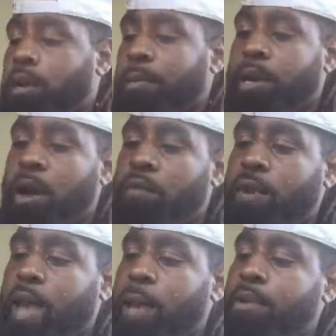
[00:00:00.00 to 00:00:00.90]
to be an over
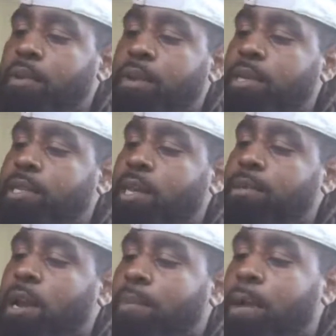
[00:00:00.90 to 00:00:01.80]
game. Neither one of these teams
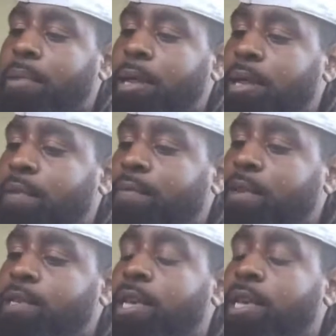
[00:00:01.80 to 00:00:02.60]
care about playing defense,